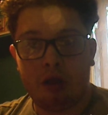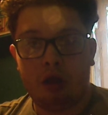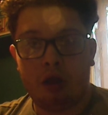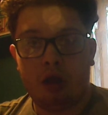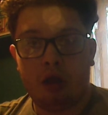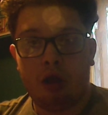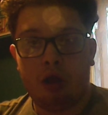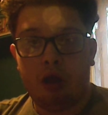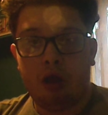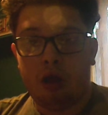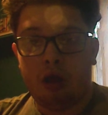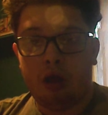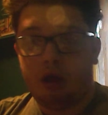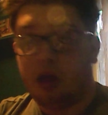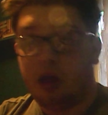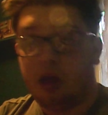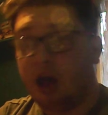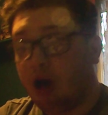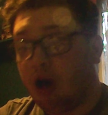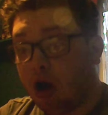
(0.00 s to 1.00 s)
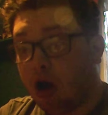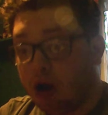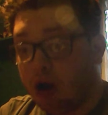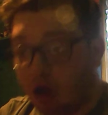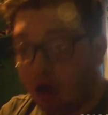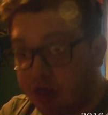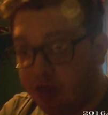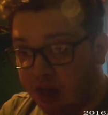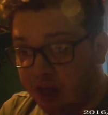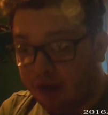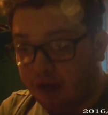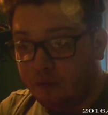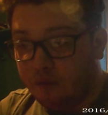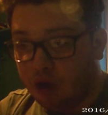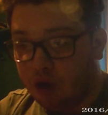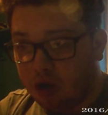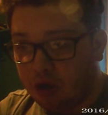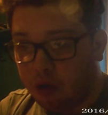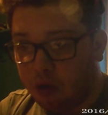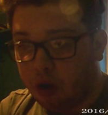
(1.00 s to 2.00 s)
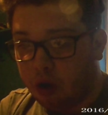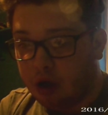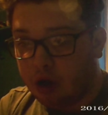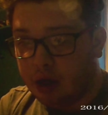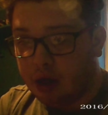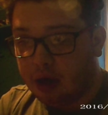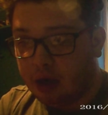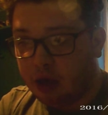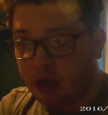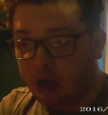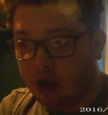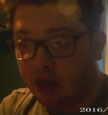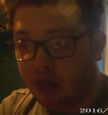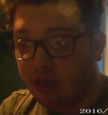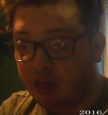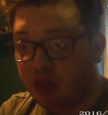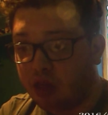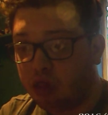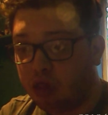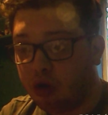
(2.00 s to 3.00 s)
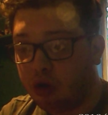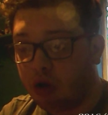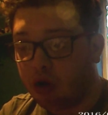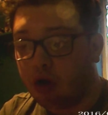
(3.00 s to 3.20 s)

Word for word: Yeah, I learned that really quickly, and then the,